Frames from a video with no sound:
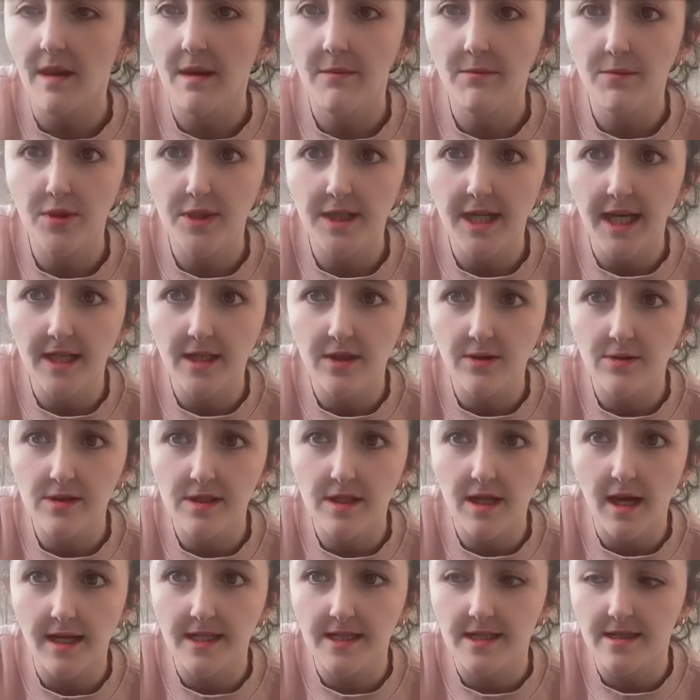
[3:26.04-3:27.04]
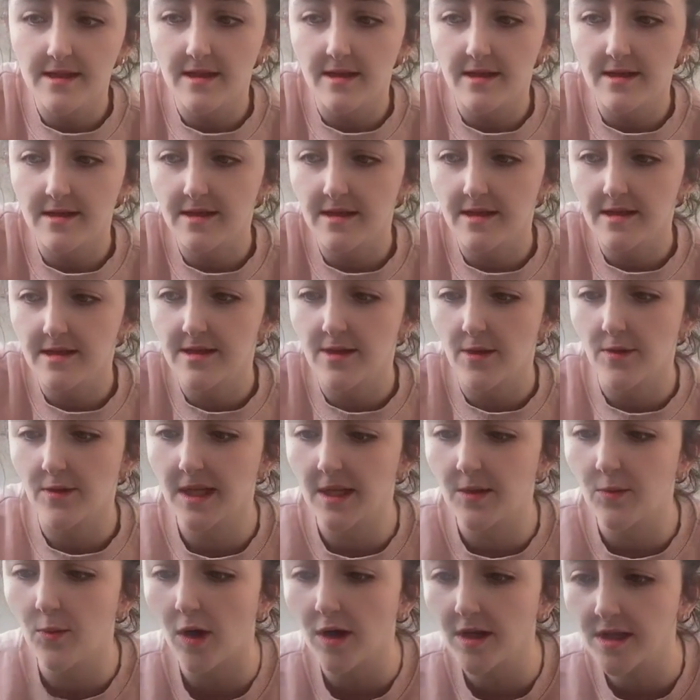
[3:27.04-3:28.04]
potato slices are still soaked
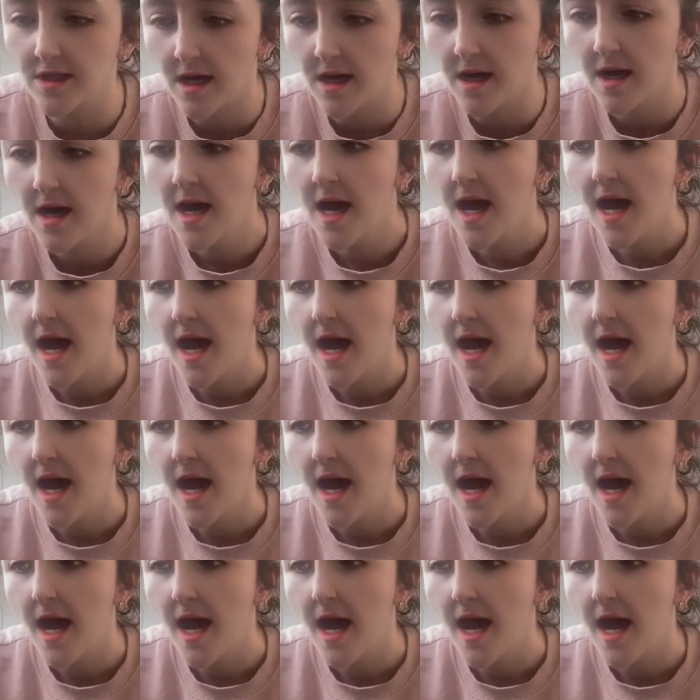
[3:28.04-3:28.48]
in water,